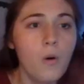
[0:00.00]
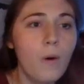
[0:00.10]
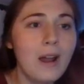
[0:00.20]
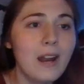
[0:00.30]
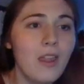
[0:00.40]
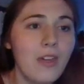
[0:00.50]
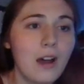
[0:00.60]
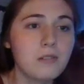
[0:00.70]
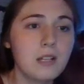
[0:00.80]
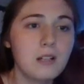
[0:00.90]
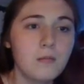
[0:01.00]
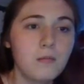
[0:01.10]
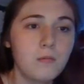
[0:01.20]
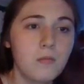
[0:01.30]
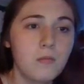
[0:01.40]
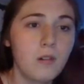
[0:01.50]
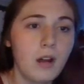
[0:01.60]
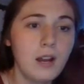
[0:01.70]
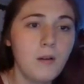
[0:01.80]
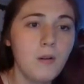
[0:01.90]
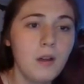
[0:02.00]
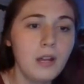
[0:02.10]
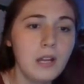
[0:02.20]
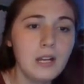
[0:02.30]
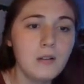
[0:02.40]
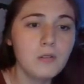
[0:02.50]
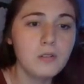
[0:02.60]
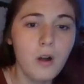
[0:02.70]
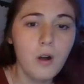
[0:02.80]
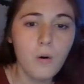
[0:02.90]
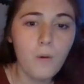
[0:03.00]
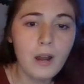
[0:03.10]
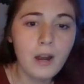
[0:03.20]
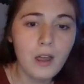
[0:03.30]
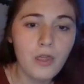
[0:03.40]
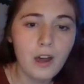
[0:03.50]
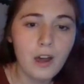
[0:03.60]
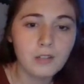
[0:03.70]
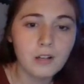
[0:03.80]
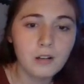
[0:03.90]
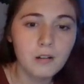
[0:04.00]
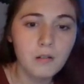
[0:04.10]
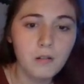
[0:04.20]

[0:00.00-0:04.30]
1,000. I know, it equals 1,000,